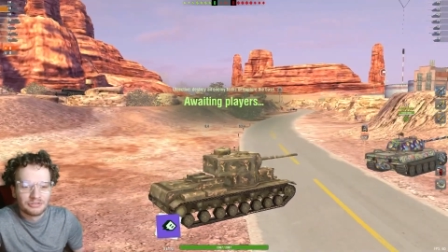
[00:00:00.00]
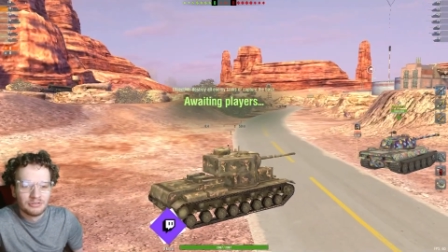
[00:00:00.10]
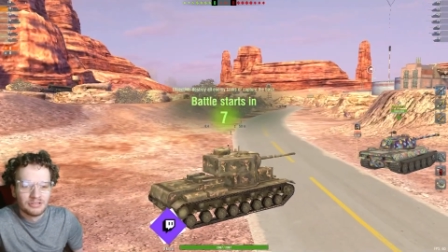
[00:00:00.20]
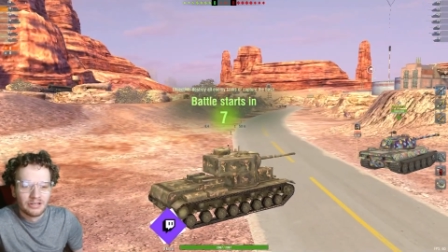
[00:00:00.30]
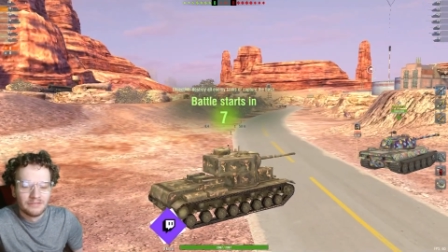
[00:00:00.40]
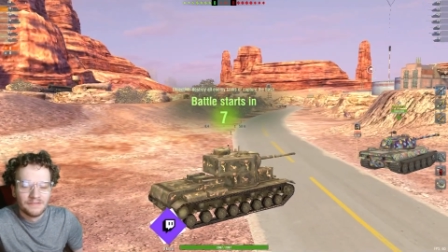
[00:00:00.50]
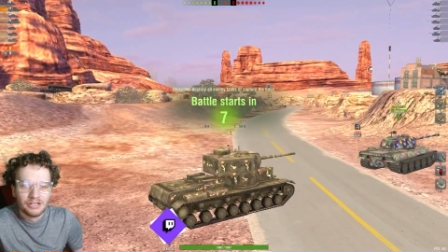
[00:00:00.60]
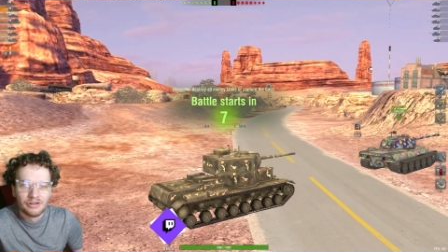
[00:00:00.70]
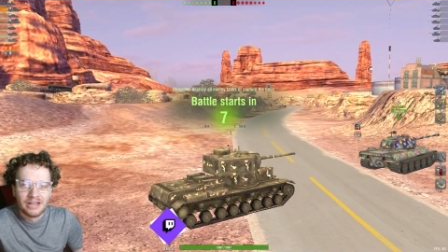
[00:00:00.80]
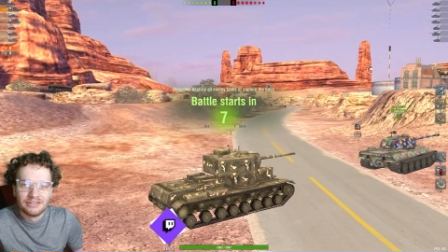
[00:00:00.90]
to another
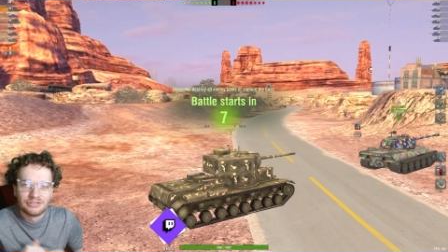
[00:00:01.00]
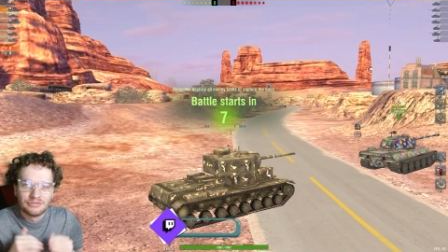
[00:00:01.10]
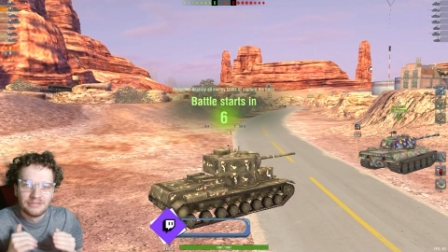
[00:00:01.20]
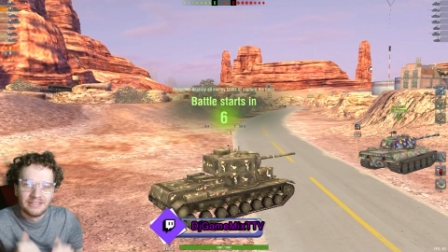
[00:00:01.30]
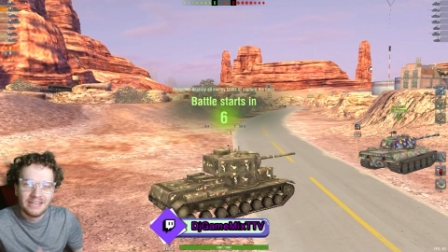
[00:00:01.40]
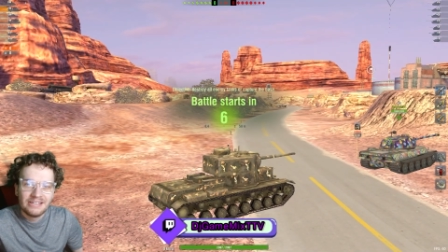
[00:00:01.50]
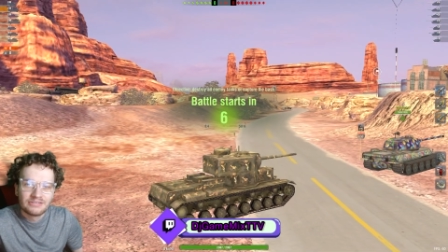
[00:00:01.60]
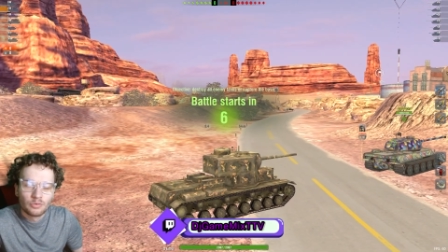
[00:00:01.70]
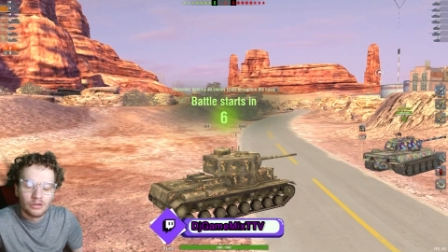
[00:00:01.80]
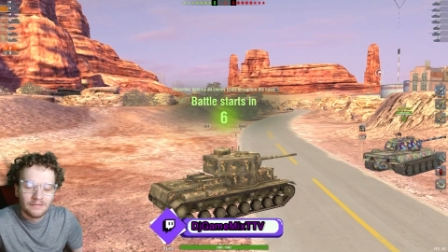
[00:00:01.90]
video and in
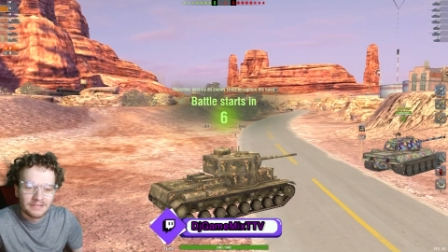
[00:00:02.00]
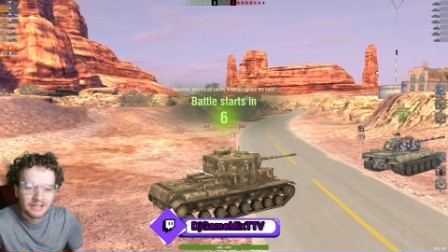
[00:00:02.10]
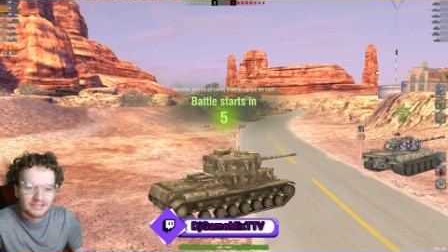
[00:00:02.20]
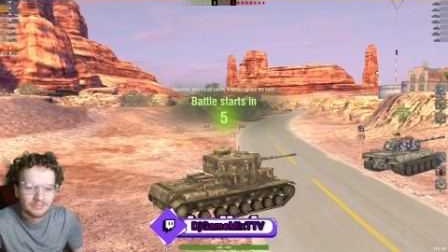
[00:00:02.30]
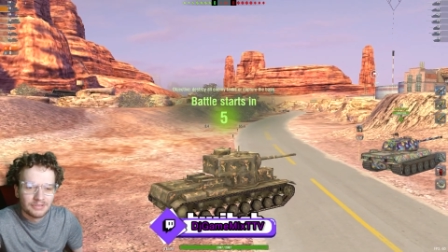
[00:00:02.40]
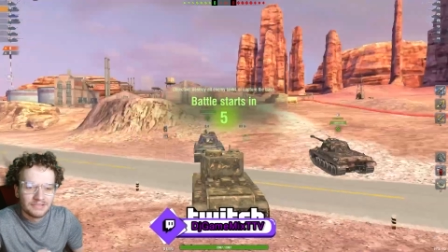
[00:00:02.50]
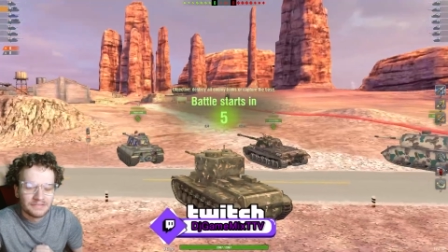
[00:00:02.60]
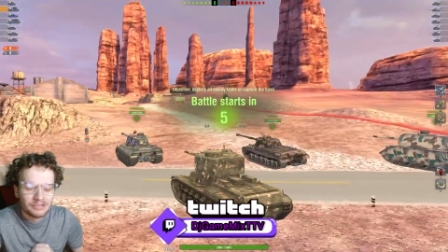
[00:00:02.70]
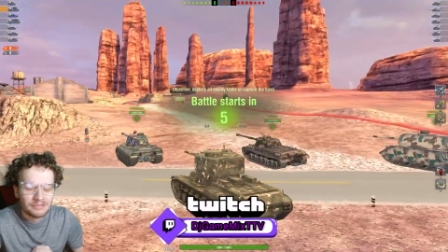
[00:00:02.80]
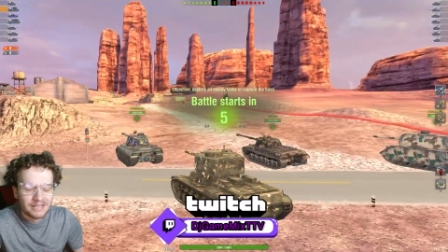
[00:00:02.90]
today's World of Tanks Blitz
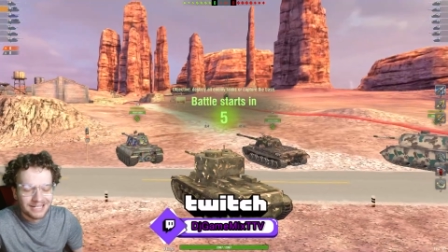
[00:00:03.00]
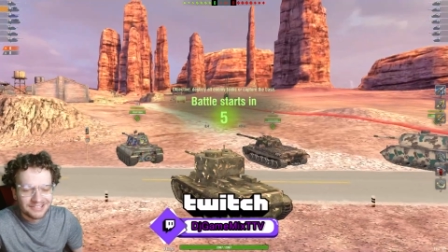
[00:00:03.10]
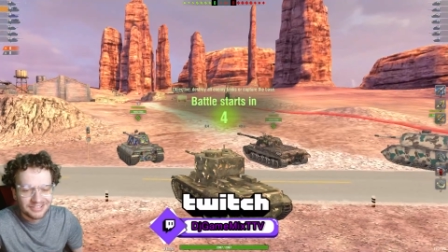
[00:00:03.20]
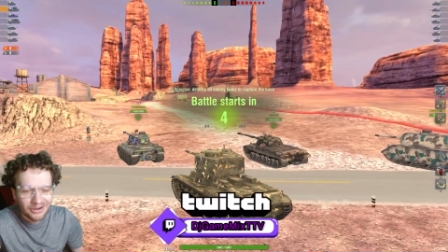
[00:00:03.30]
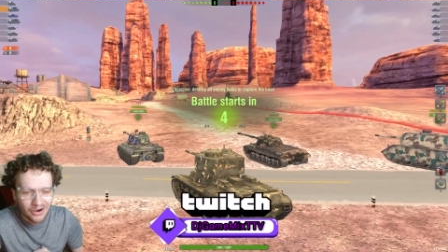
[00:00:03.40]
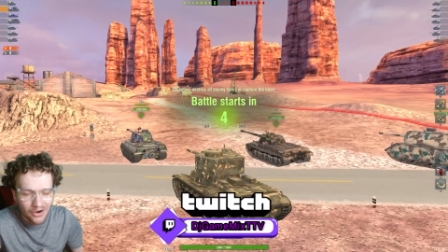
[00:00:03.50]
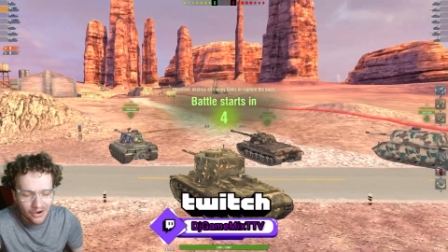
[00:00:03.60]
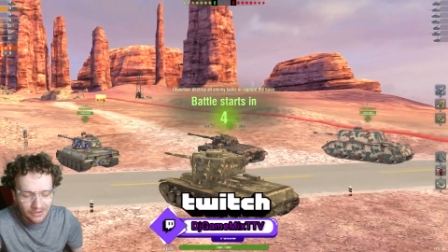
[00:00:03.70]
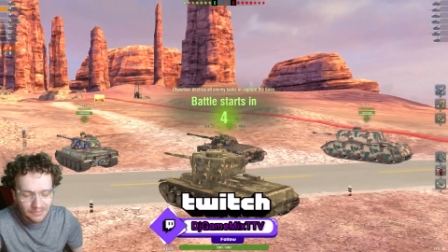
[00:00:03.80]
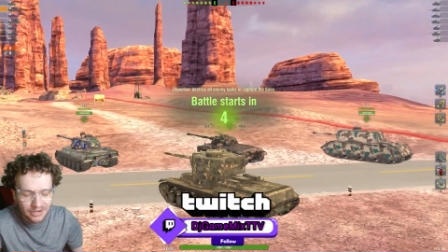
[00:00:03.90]
video man, it's a
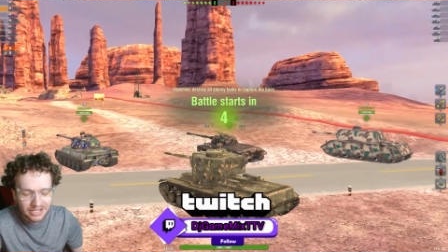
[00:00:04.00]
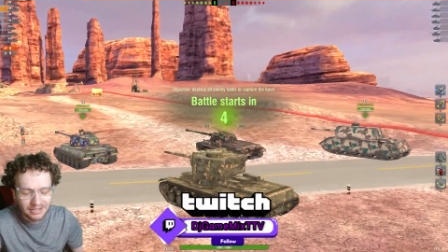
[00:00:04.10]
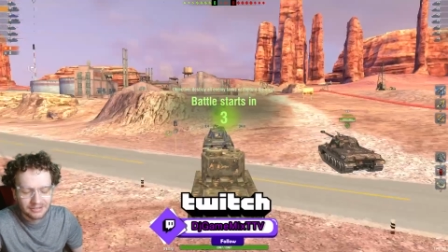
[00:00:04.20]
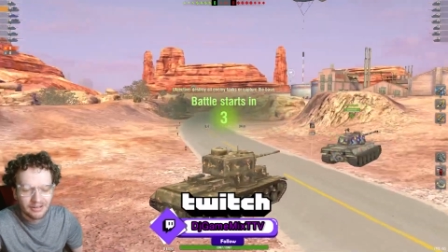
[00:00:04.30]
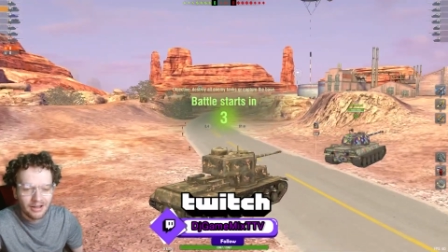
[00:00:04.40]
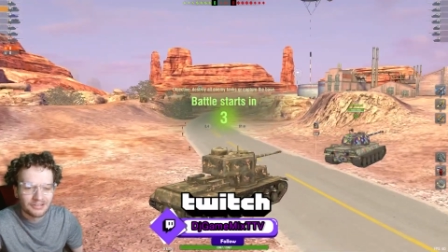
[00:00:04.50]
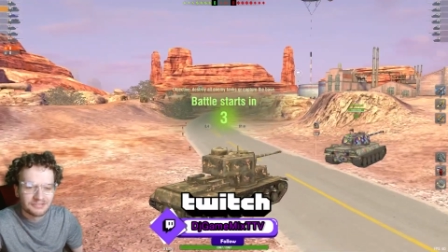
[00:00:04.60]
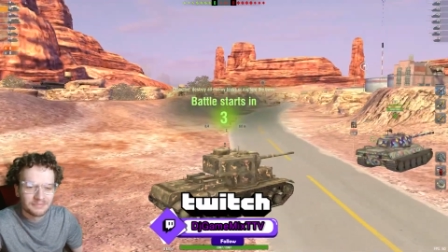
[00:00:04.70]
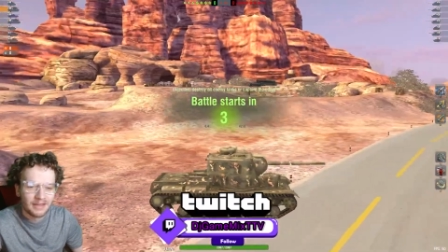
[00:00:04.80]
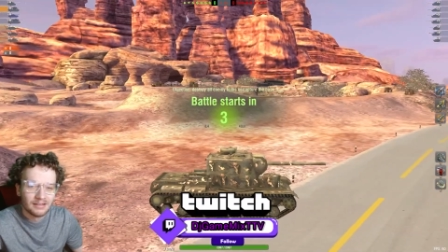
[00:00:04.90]
heartbreaking
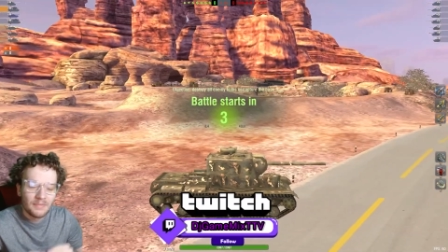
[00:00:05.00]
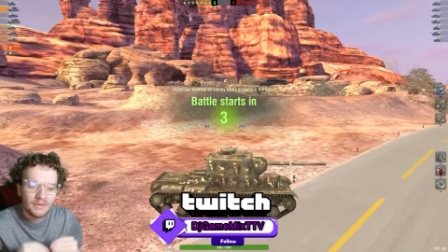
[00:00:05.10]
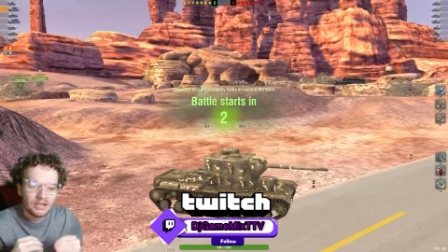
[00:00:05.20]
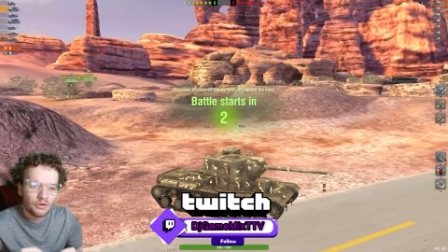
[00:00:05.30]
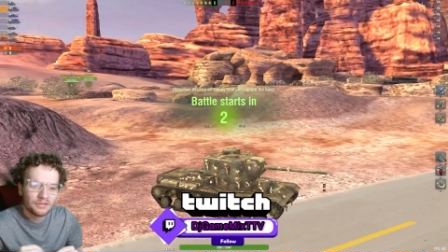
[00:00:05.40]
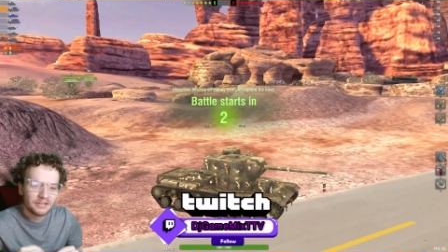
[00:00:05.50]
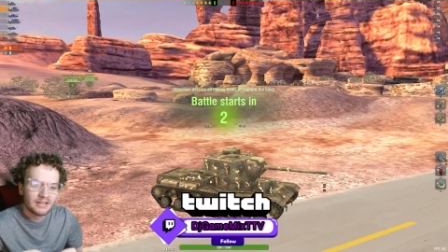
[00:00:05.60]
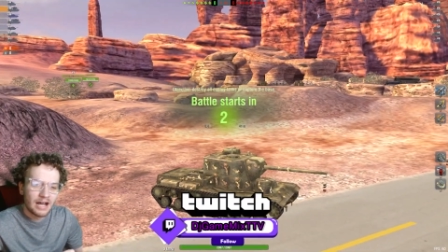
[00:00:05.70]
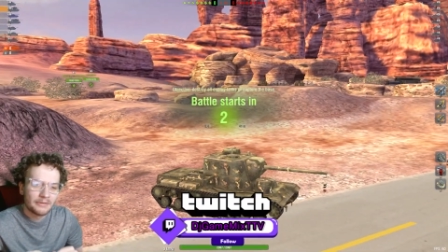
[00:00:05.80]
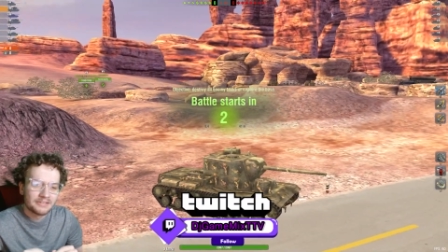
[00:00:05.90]
loss man, let me know in the
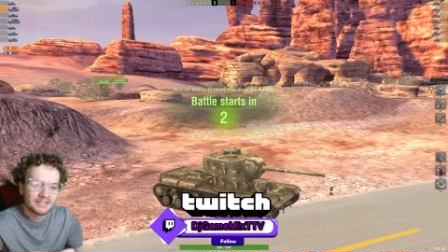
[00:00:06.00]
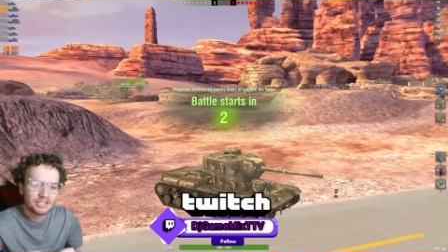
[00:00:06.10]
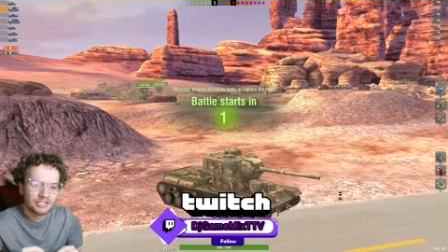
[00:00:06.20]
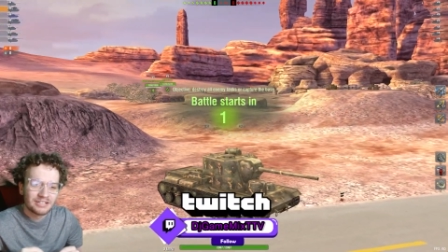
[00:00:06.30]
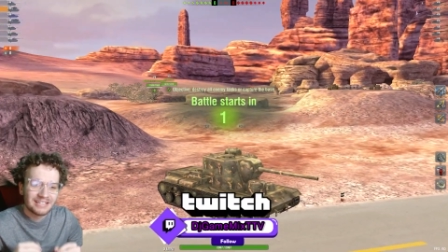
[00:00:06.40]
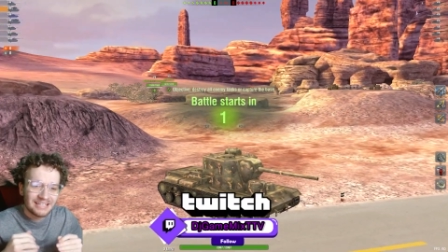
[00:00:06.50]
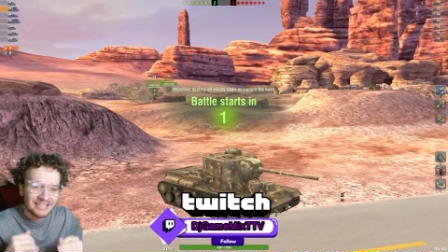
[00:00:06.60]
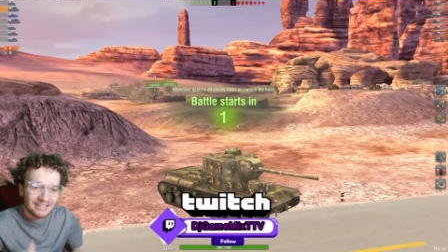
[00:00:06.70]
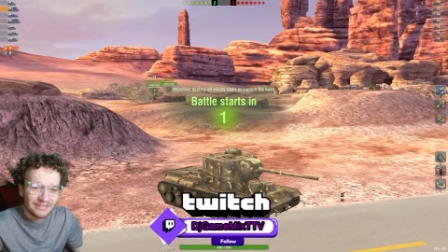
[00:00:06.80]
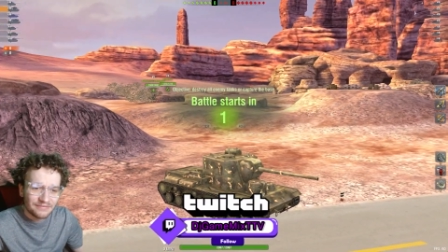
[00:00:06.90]
comment section if